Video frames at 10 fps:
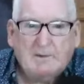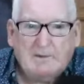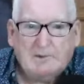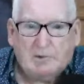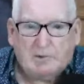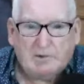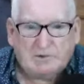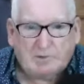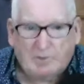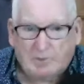
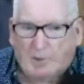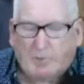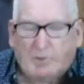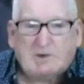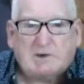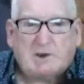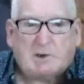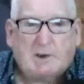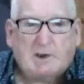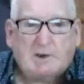laws of reference to the
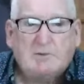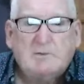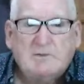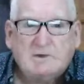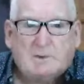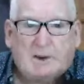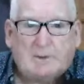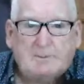Crown? This one.